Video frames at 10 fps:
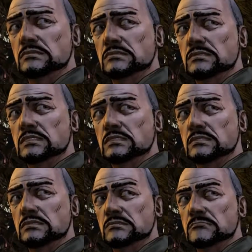There
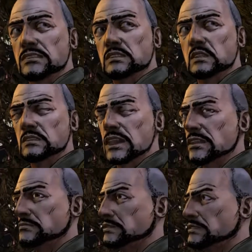is something good in
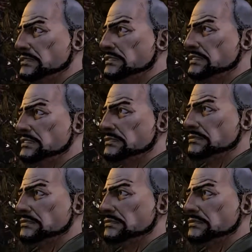that boy's heart.